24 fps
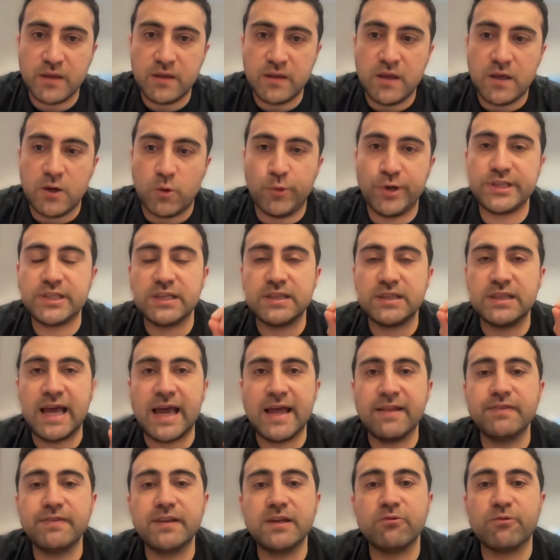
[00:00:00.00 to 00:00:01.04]
With the
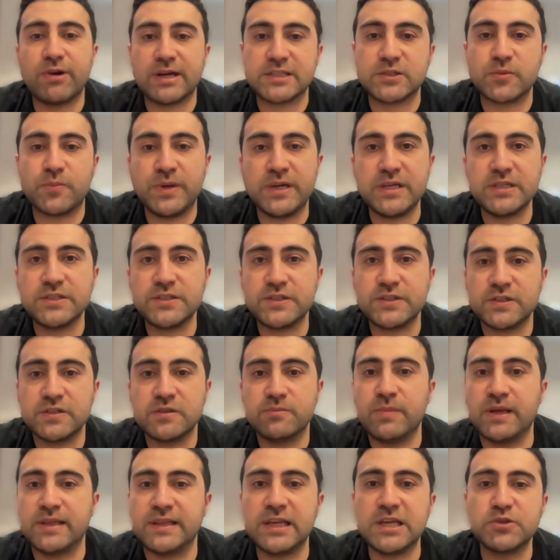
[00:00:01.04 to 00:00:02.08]
dentin recipes,
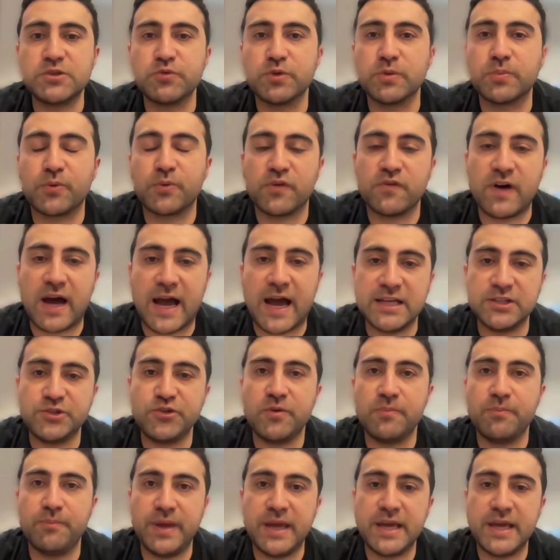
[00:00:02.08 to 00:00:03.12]
Matisse will provide you a
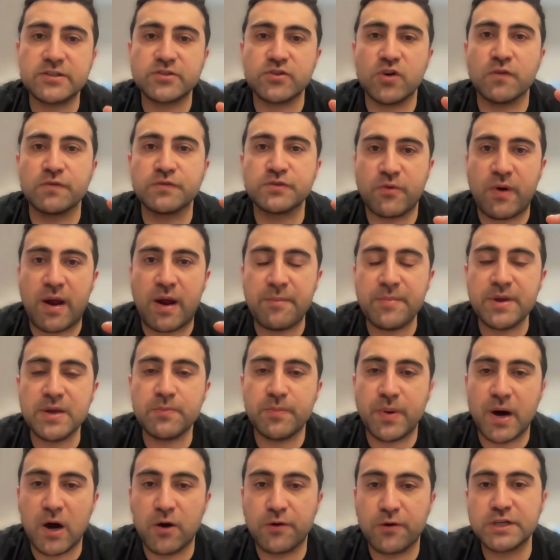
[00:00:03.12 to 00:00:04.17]
mix of ceramic
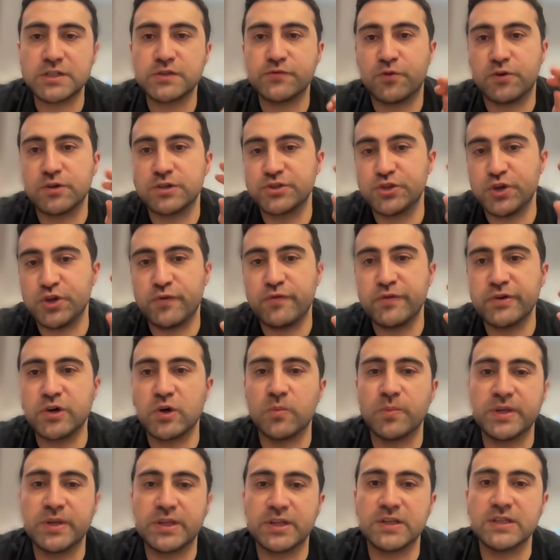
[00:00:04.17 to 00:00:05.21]
powders for cervical,
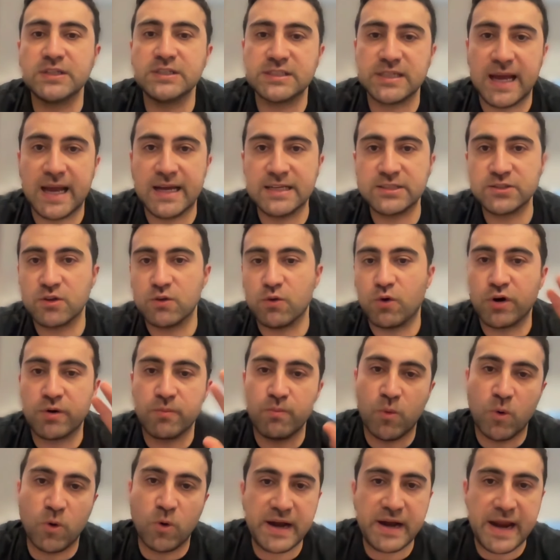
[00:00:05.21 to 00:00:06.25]
middle incisal or
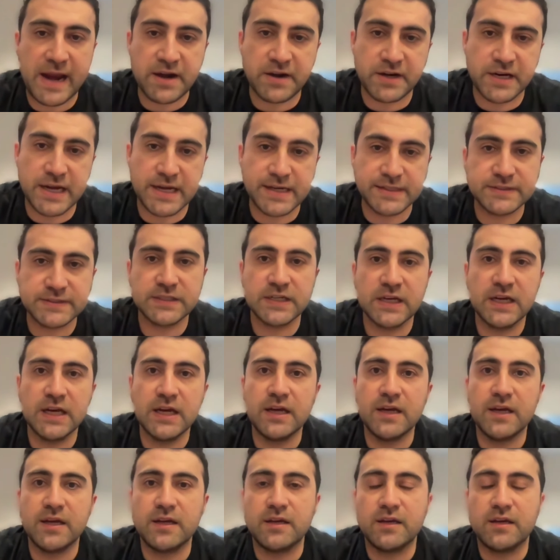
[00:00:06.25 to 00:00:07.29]
more areas
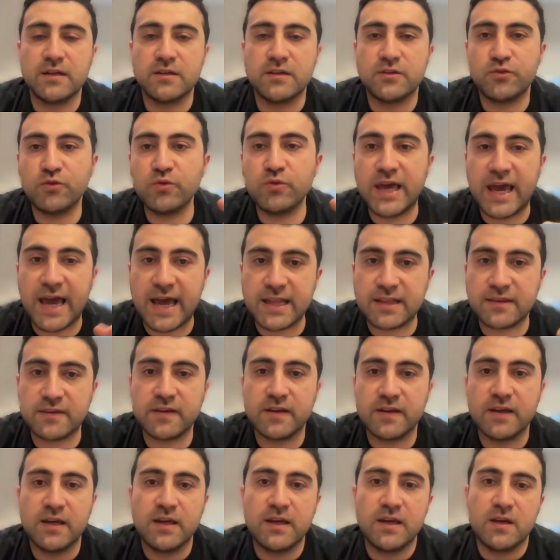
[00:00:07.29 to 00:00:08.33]
to get
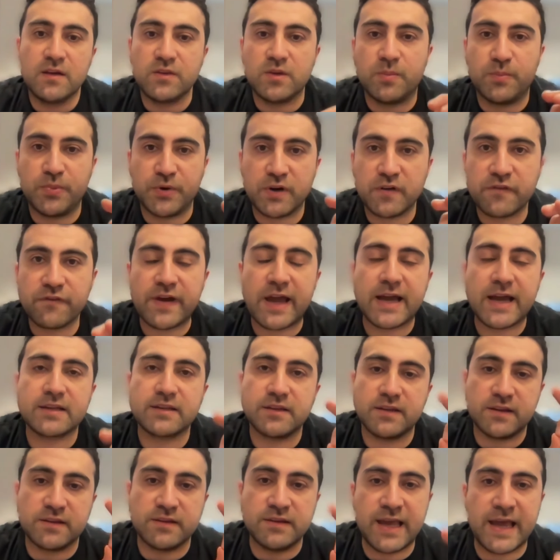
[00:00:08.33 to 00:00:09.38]
the
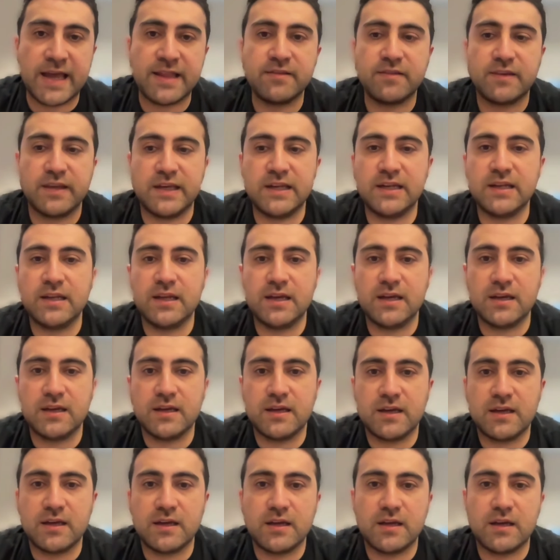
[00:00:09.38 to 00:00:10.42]
perfect dentin
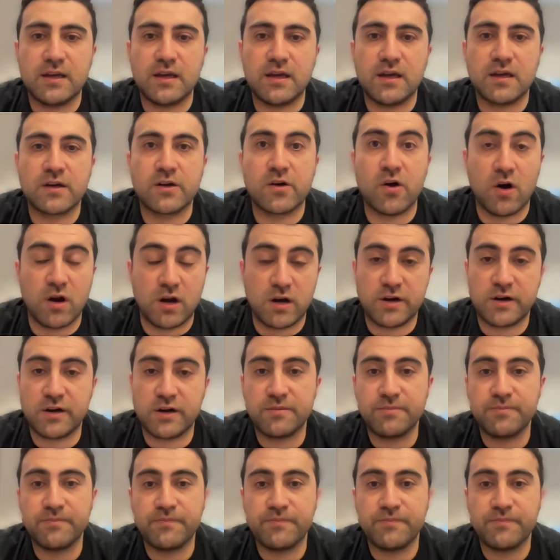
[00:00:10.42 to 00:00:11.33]
color.